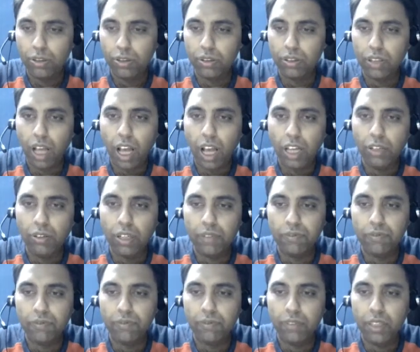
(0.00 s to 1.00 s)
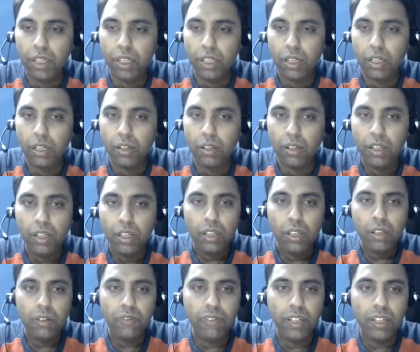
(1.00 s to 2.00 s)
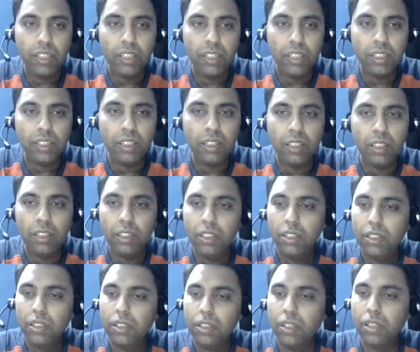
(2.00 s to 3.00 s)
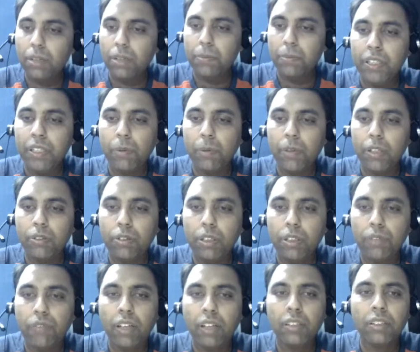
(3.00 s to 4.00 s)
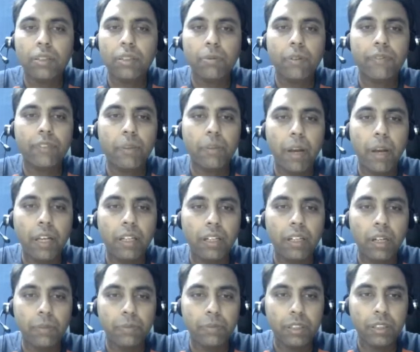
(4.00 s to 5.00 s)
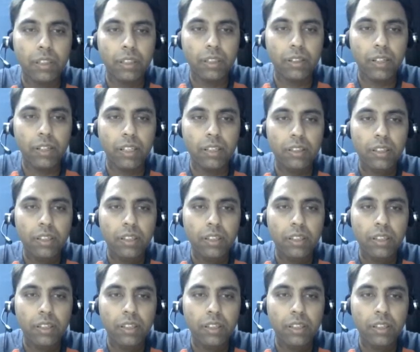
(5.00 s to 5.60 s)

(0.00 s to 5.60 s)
I would have very easily been to define some of the bigrams here, right?